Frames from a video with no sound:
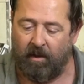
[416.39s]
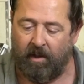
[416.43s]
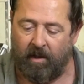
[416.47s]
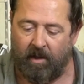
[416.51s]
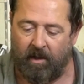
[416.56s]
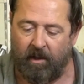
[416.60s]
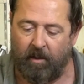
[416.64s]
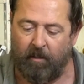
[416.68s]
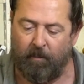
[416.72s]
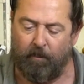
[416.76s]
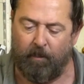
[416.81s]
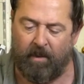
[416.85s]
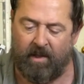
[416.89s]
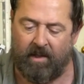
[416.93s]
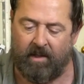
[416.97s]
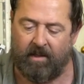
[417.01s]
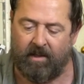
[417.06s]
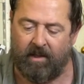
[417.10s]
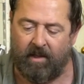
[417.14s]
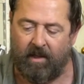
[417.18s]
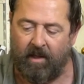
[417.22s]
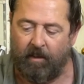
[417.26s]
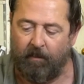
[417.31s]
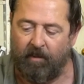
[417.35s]
In the
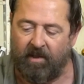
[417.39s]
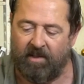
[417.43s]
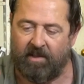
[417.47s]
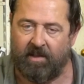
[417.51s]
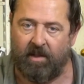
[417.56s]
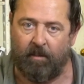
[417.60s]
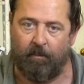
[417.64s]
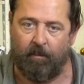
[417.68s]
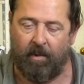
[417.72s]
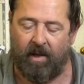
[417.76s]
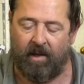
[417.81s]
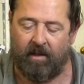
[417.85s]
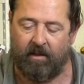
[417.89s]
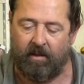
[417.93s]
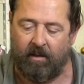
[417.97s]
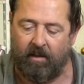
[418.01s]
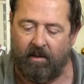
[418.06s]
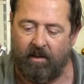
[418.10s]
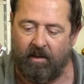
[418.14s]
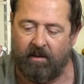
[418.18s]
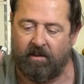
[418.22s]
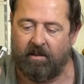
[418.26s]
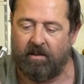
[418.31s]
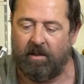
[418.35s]
meantime, let's get back to
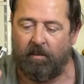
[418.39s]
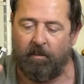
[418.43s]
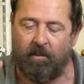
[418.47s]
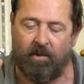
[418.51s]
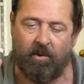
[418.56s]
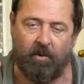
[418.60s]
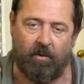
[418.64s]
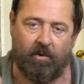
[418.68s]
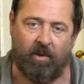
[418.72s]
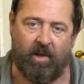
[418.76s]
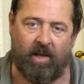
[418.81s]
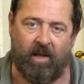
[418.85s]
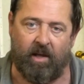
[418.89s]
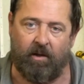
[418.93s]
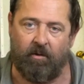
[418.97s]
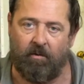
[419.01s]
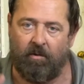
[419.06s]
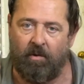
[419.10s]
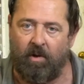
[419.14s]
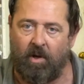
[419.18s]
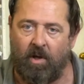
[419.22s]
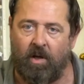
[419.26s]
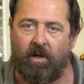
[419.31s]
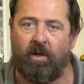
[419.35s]
this. Let me turn the
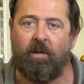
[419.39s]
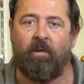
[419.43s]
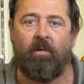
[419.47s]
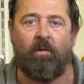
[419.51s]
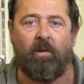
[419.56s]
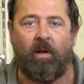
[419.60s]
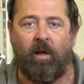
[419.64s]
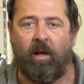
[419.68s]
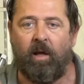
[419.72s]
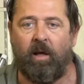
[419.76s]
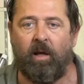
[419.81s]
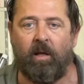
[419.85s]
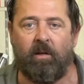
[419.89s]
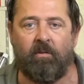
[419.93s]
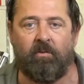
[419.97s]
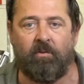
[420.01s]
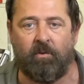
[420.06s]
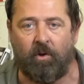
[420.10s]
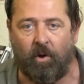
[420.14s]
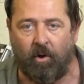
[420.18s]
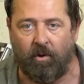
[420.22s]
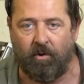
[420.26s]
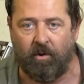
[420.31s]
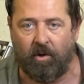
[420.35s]
heater on and
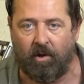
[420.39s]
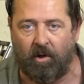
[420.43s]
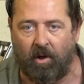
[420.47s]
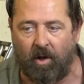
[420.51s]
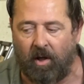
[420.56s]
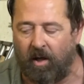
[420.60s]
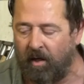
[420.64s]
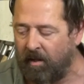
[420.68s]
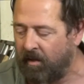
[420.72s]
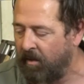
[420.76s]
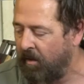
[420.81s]
turn the clock